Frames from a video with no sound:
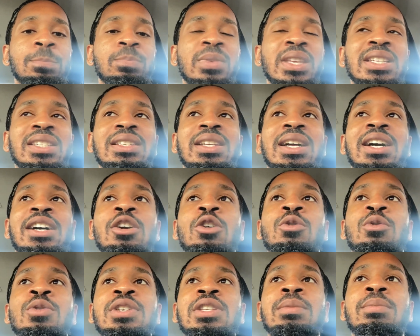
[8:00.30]
It's not
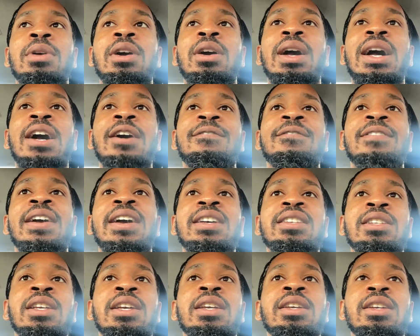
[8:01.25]
always about how
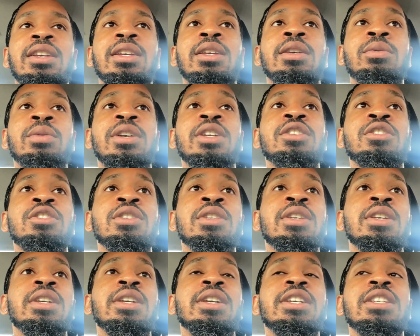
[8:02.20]
fast I can get rich.
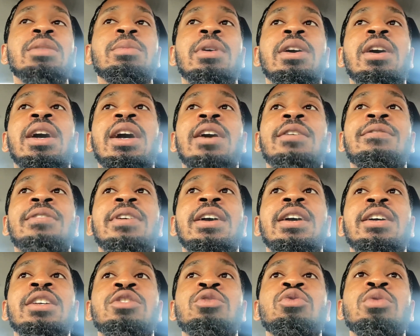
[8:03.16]
It's about how
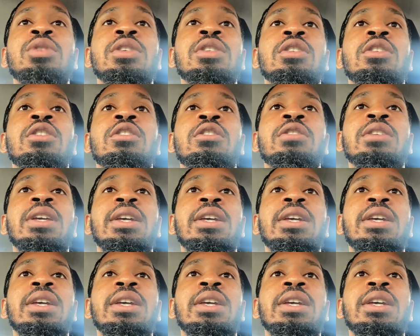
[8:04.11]
fast you can learn